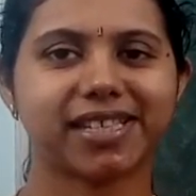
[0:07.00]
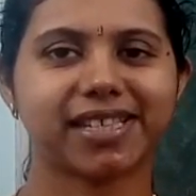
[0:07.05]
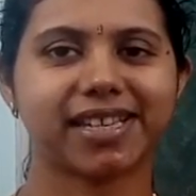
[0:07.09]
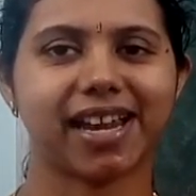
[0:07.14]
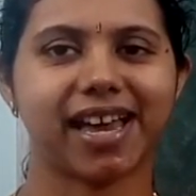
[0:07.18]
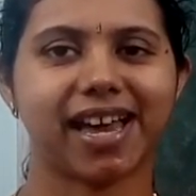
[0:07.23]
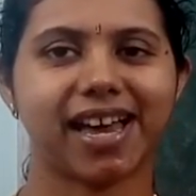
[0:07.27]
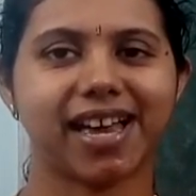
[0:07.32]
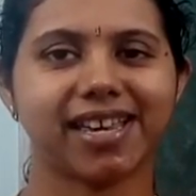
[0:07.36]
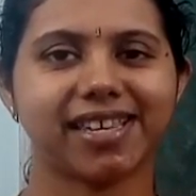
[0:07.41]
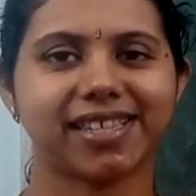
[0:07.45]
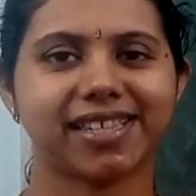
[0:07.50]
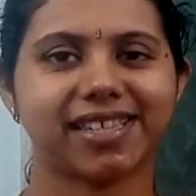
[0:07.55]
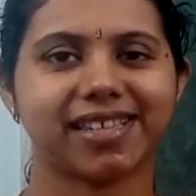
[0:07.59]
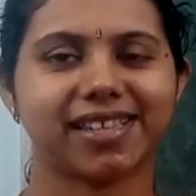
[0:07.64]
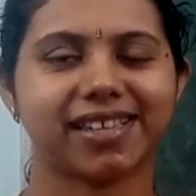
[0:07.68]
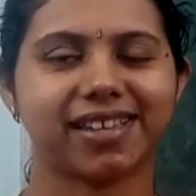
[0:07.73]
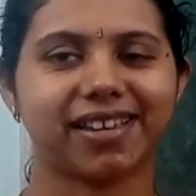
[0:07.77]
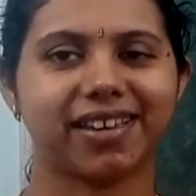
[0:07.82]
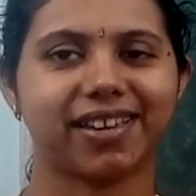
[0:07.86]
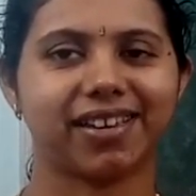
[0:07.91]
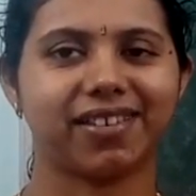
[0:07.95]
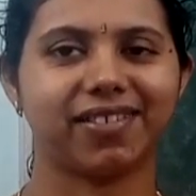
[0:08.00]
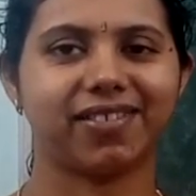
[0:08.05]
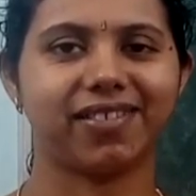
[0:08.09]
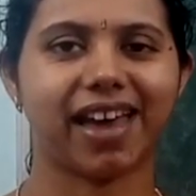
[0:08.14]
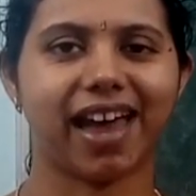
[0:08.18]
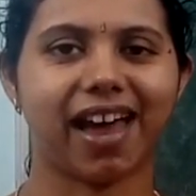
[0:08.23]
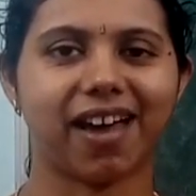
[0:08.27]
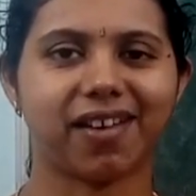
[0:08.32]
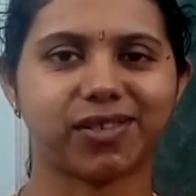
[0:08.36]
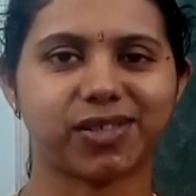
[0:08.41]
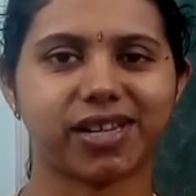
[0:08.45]
class, we
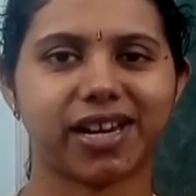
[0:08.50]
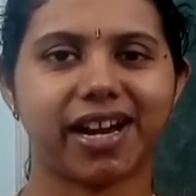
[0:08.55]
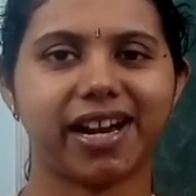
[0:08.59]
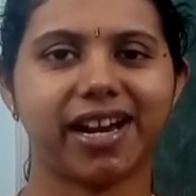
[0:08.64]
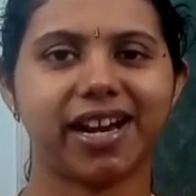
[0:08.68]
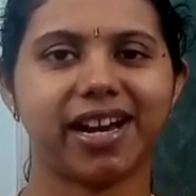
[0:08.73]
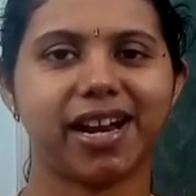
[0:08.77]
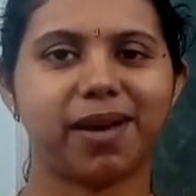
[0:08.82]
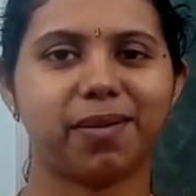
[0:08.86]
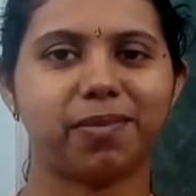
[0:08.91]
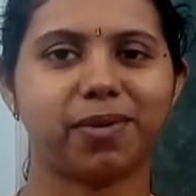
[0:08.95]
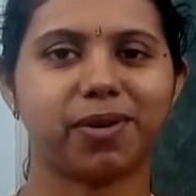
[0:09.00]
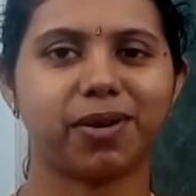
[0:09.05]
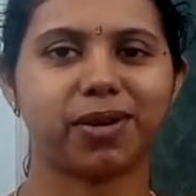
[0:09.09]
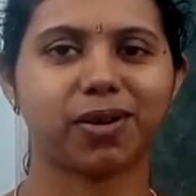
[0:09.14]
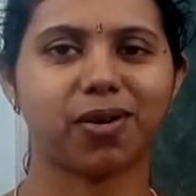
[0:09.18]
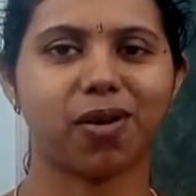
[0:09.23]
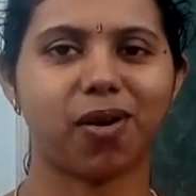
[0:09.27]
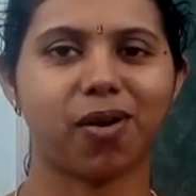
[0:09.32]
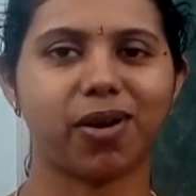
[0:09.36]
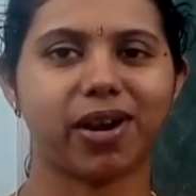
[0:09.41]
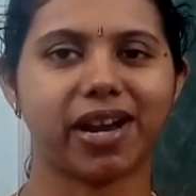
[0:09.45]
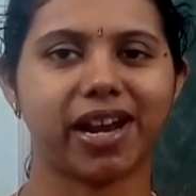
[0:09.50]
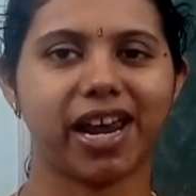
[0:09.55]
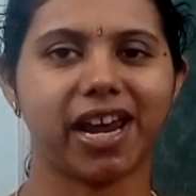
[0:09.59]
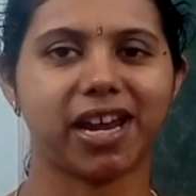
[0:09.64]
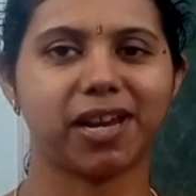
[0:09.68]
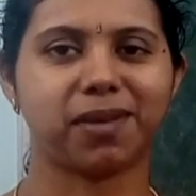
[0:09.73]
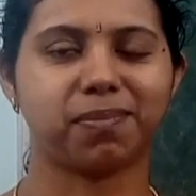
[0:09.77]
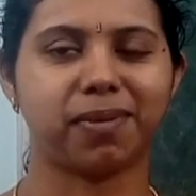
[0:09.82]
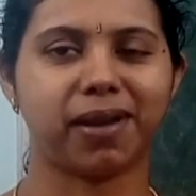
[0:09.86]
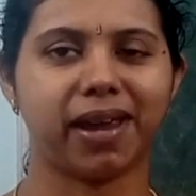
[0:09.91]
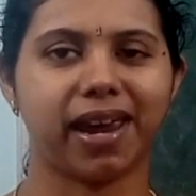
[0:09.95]
have studied about
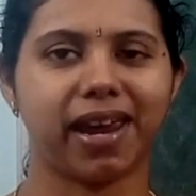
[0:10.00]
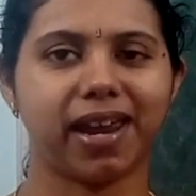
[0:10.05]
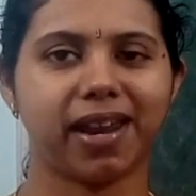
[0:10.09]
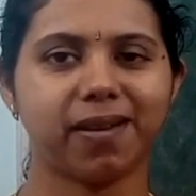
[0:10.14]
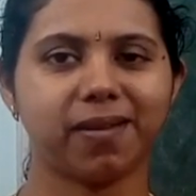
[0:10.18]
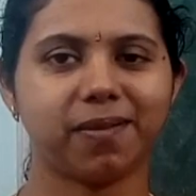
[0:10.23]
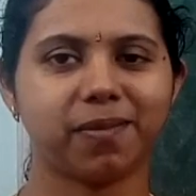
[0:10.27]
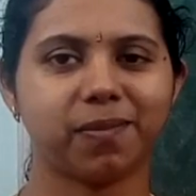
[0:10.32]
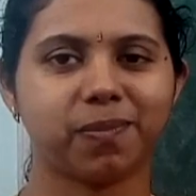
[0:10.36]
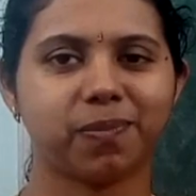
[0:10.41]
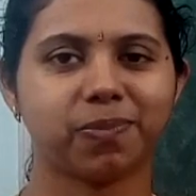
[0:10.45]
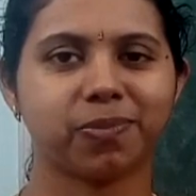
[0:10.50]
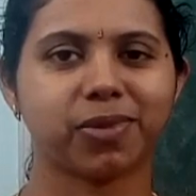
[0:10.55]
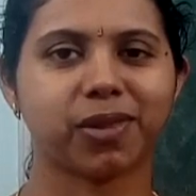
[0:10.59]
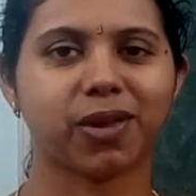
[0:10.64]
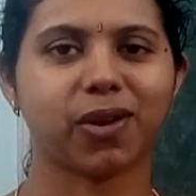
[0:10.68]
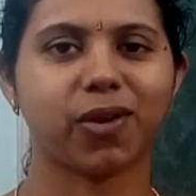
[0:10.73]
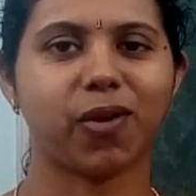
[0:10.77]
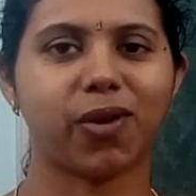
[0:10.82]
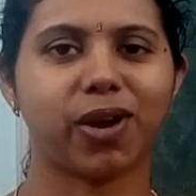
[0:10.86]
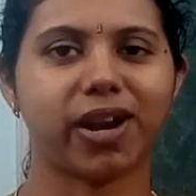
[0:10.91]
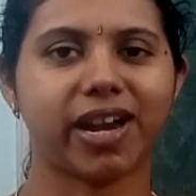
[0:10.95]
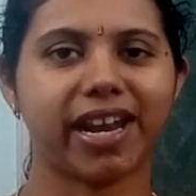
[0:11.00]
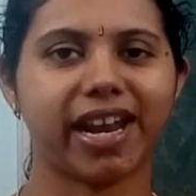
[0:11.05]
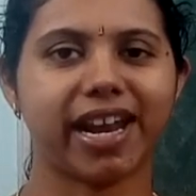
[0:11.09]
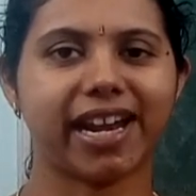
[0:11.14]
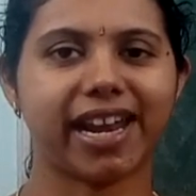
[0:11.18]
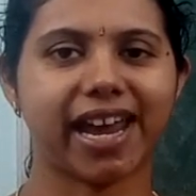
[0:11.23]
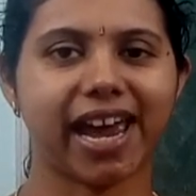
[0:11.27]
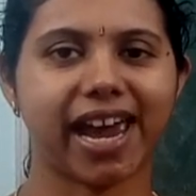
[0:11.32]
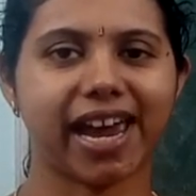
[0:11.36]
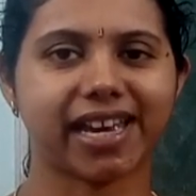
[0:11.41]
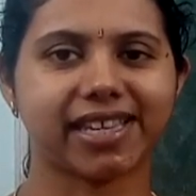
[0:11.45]
coordinate plane,
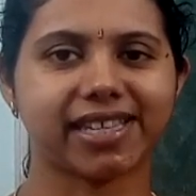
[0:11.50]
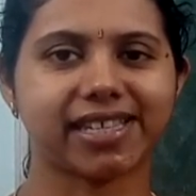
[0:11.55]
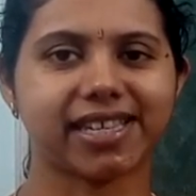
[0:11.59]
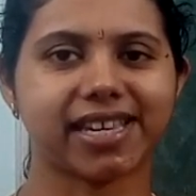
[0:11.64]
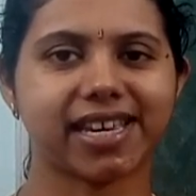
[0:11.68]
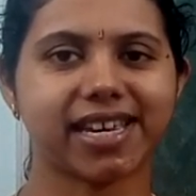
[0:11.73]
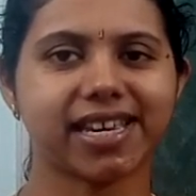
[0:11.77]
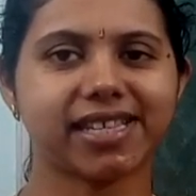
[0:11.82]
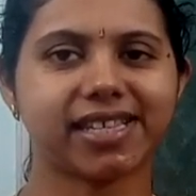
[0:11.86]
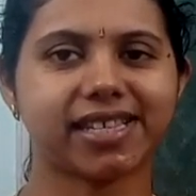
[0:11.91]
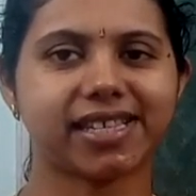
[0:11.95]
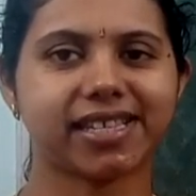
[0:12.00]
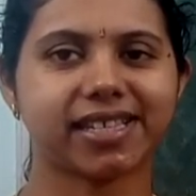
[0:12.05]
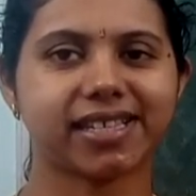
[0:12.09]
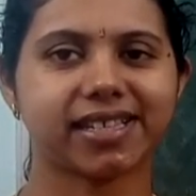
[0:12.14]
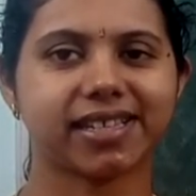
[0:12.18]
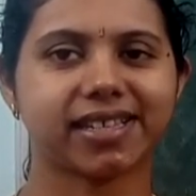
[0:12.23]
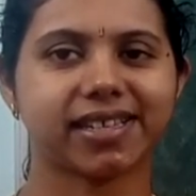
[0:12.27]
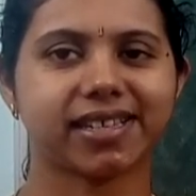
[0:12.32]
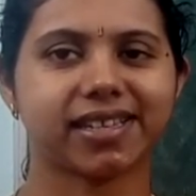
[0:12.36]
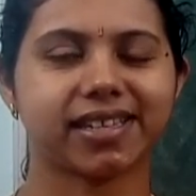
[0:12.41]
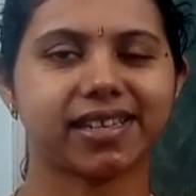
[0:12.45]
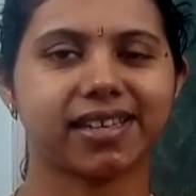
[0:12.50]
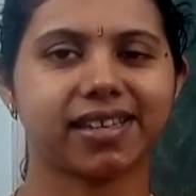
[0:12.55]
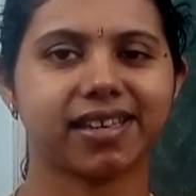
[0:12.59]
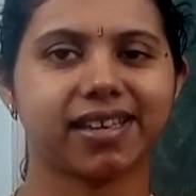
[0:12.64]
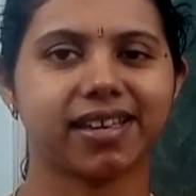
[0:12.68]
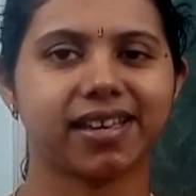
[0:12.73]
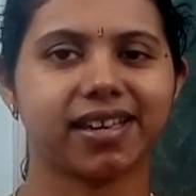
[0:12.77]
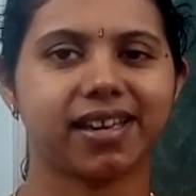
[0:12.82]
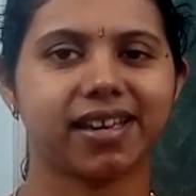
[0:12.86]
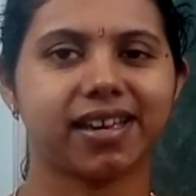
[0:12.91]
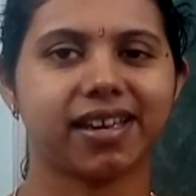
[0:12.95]
coordinate axis
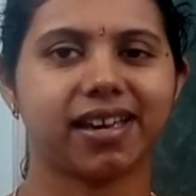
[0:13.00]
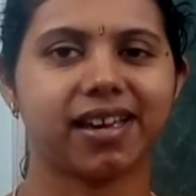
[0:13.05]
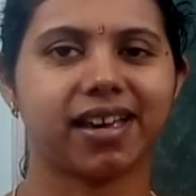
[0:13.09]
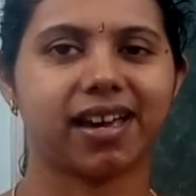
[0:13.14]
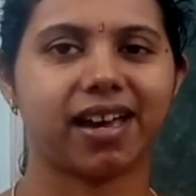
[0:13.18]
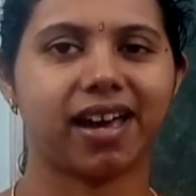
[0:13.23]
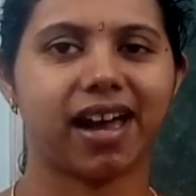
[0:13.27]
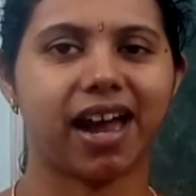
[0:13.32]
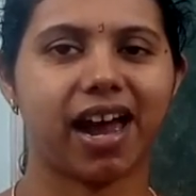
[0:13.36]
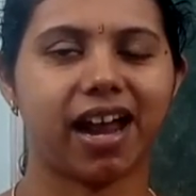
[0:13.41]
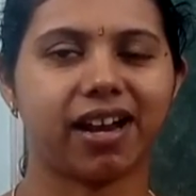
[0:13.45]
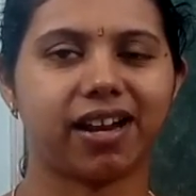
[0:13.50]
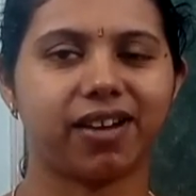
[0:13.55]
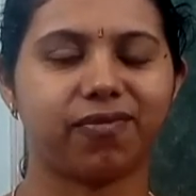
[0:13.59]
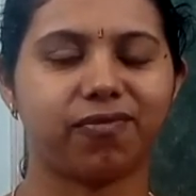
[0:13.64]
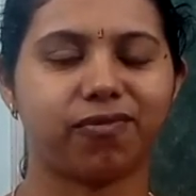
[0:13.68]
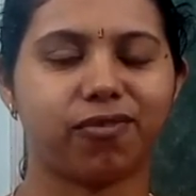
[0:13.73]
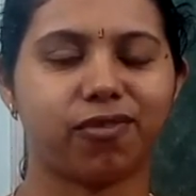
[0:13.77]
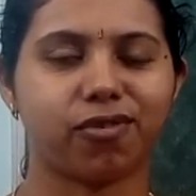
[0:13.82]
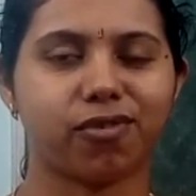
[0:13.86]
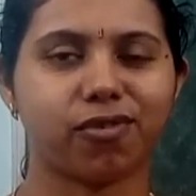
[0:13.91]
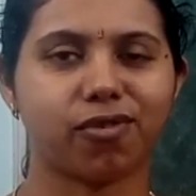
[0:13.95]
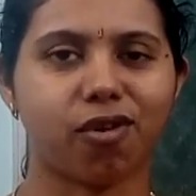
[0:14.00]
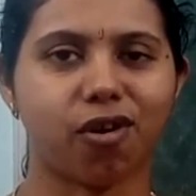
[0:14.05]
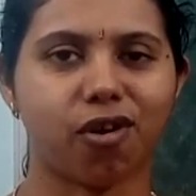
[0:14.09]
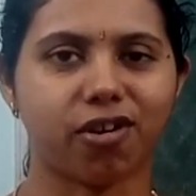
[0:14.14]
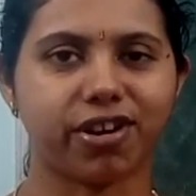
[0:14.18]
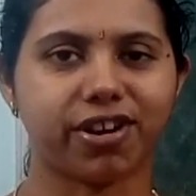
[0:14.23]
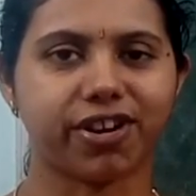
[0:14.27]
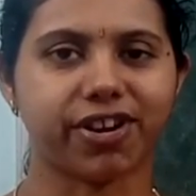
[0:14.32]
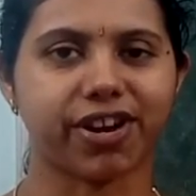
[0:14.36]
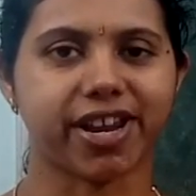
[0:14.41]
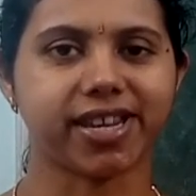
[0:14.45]
and 4
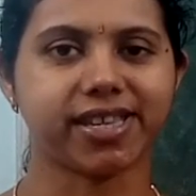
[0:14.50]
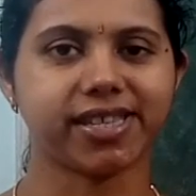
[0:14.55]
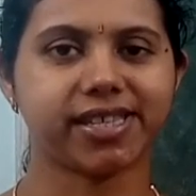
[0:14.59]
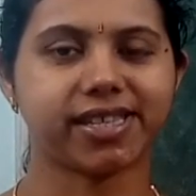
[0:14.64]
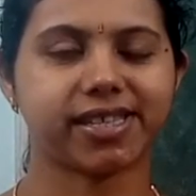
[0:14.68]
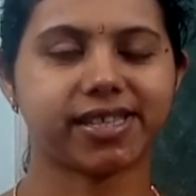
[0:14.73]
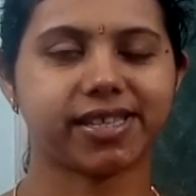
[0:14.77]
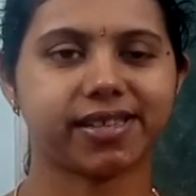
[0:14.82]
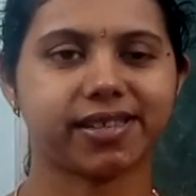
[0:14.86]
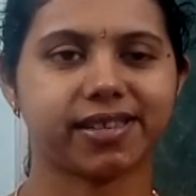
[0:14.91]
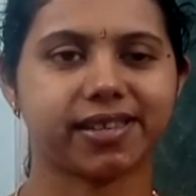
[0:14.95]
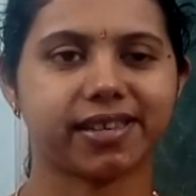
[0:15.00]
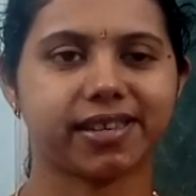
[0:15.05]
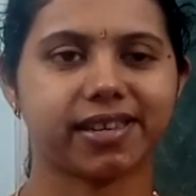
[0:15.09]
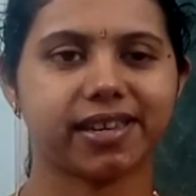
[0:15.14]
quadrants.